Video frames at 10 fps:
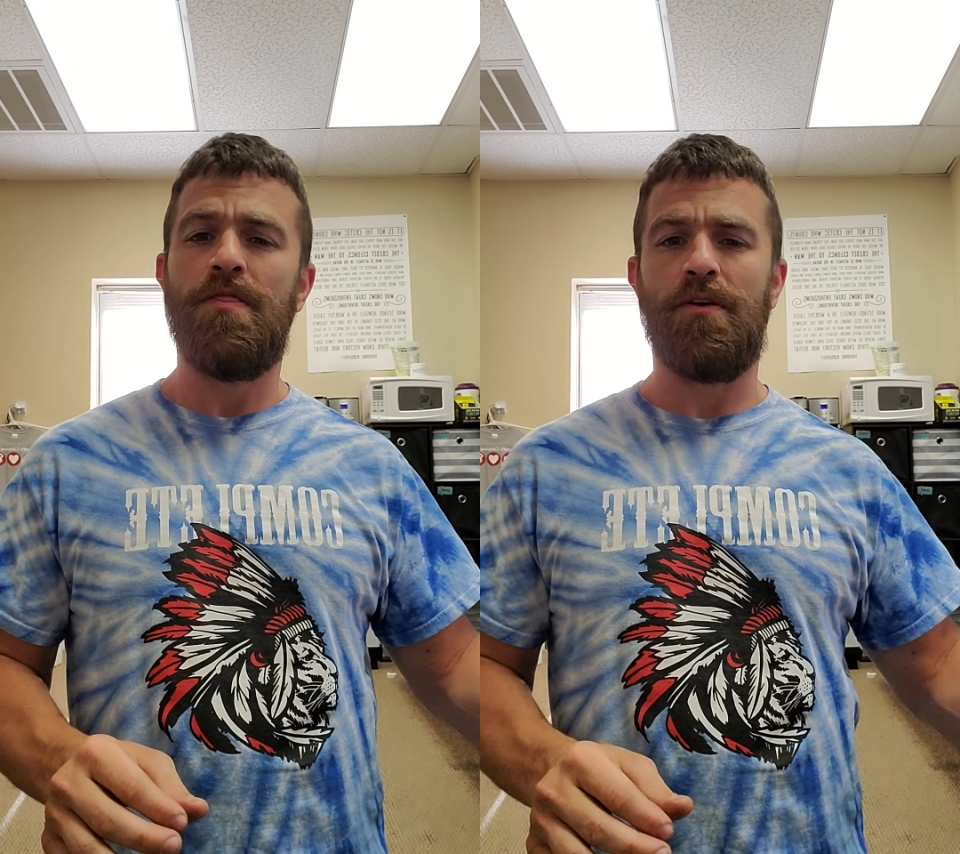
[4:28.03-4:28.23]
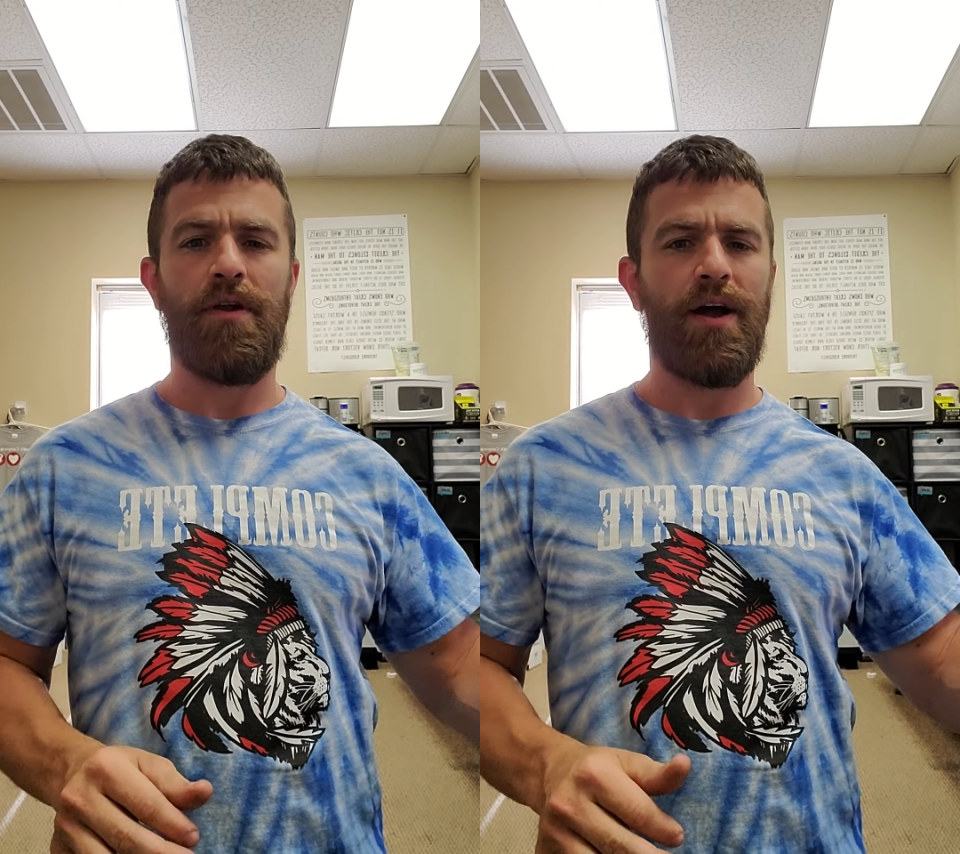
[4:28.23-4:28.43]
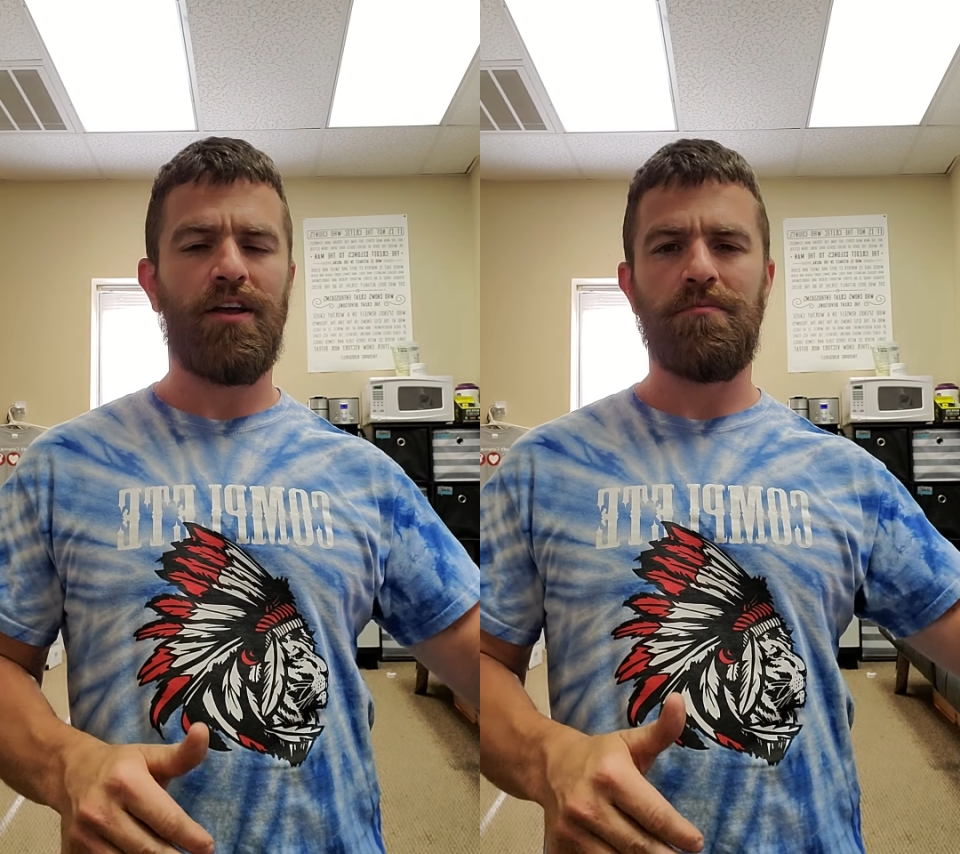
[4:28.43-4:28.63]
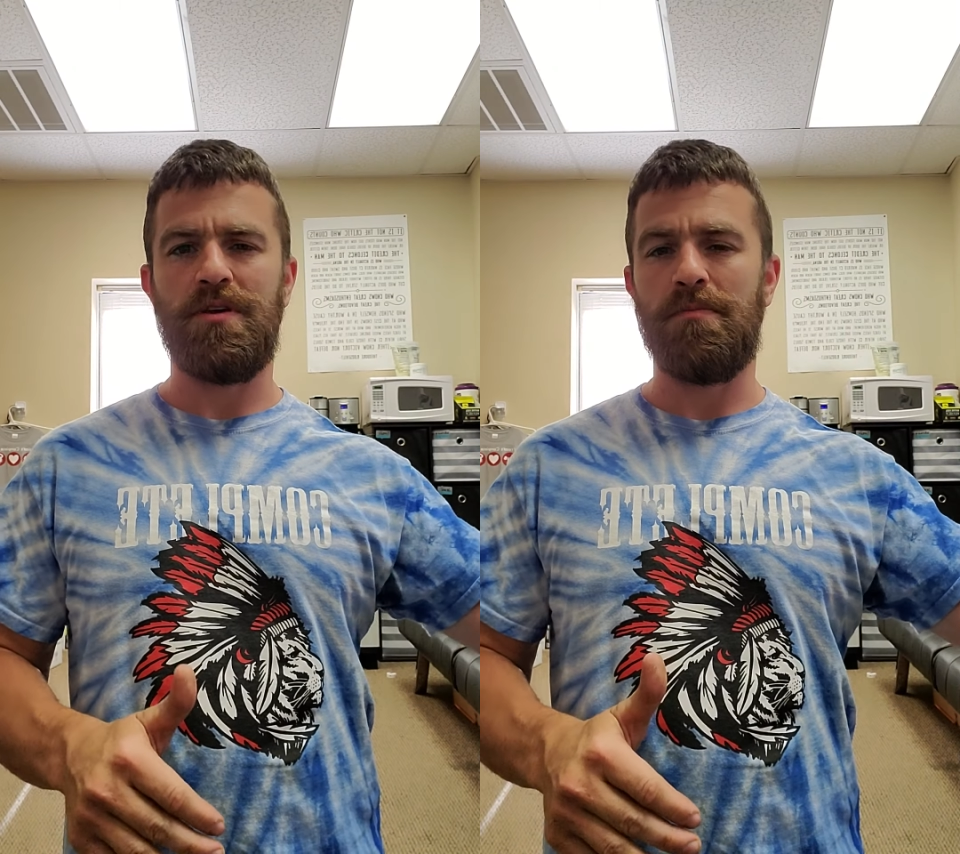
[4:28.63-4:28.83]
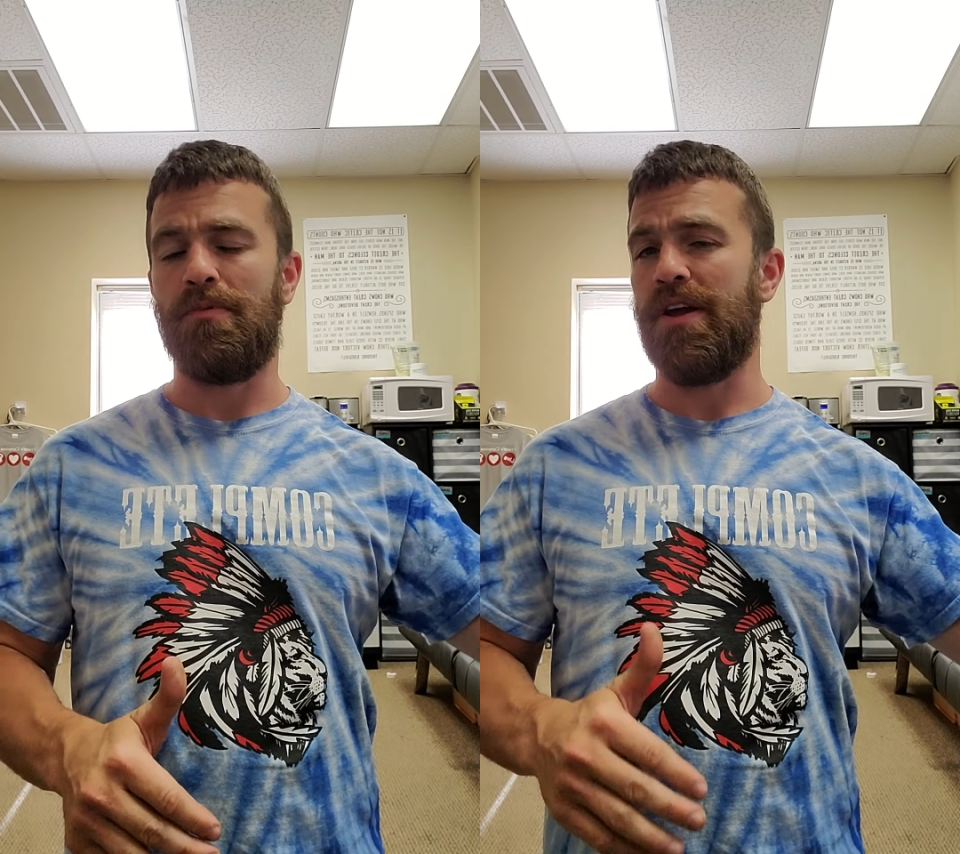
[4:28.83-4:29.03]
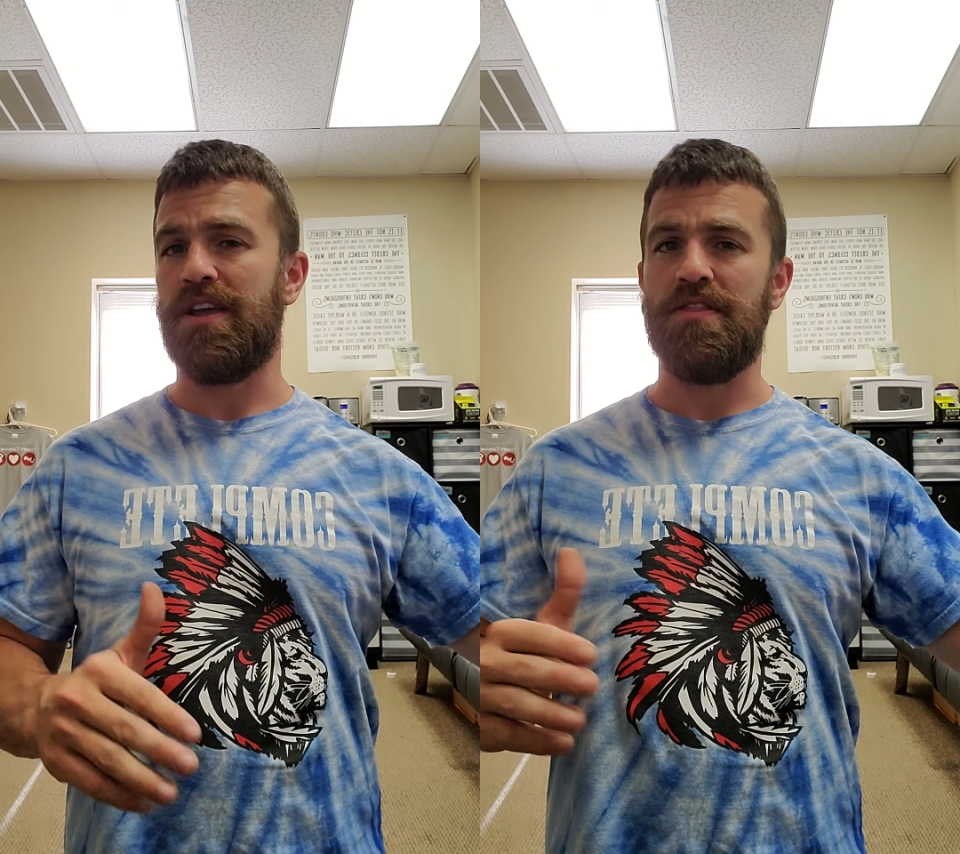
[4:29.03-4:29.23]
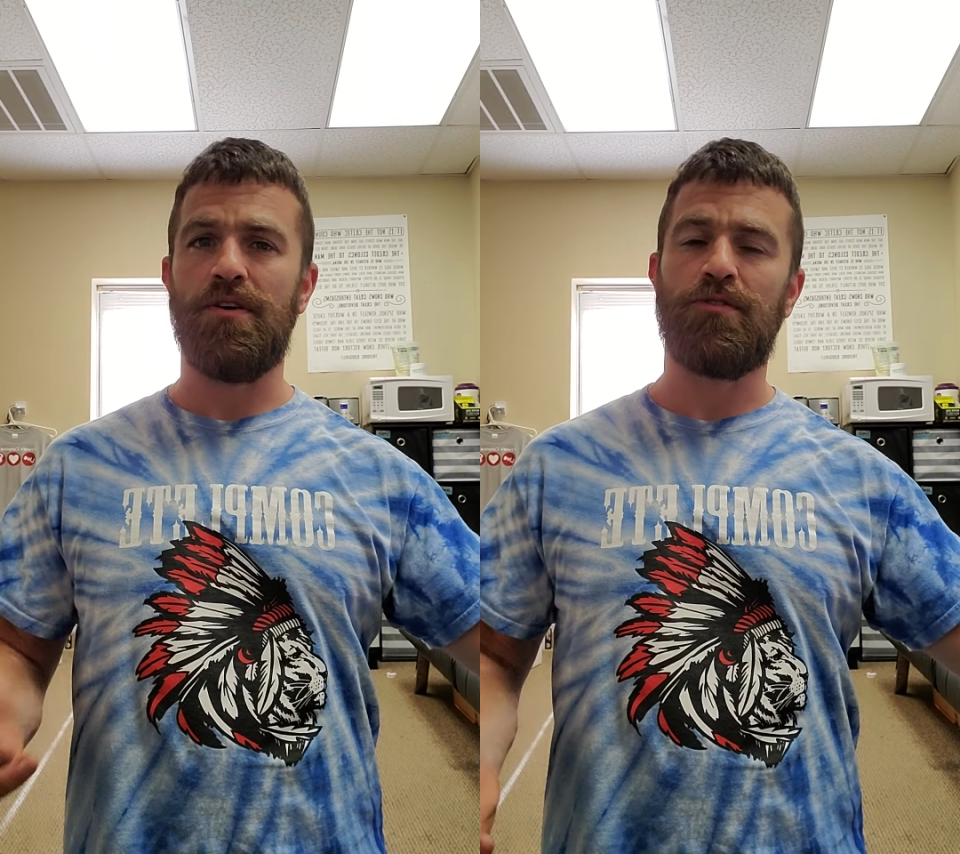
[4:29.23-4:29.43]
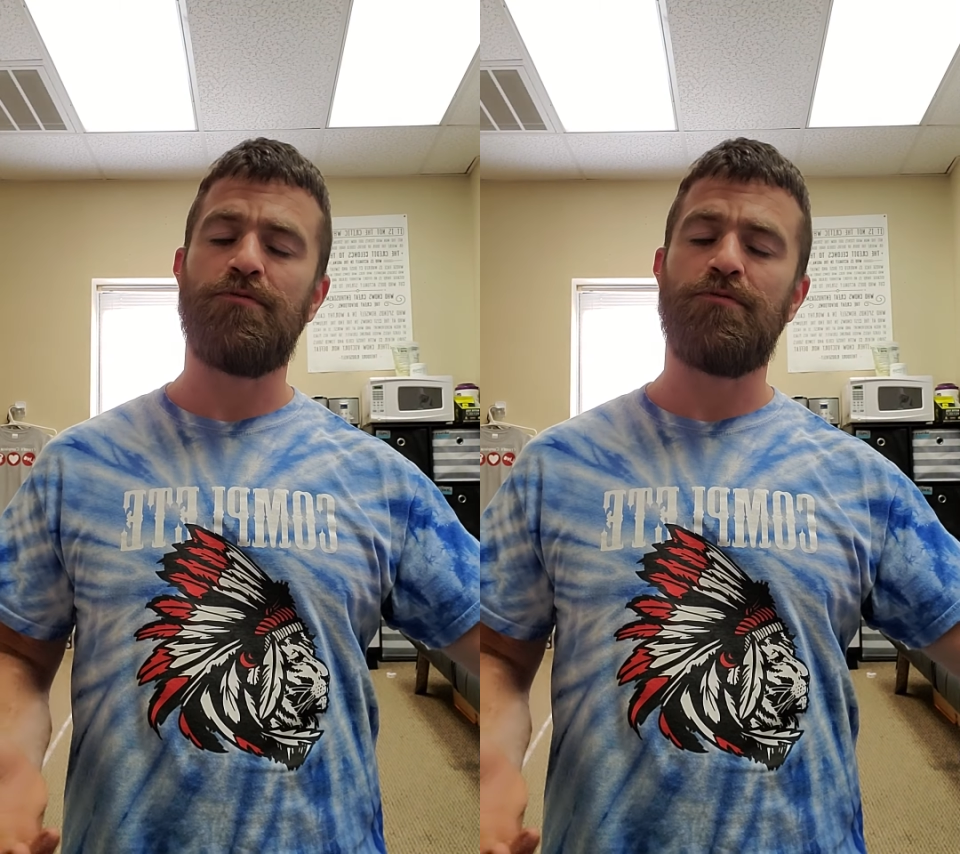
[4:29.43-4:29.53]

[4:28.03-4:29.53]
They're not going to be breaking those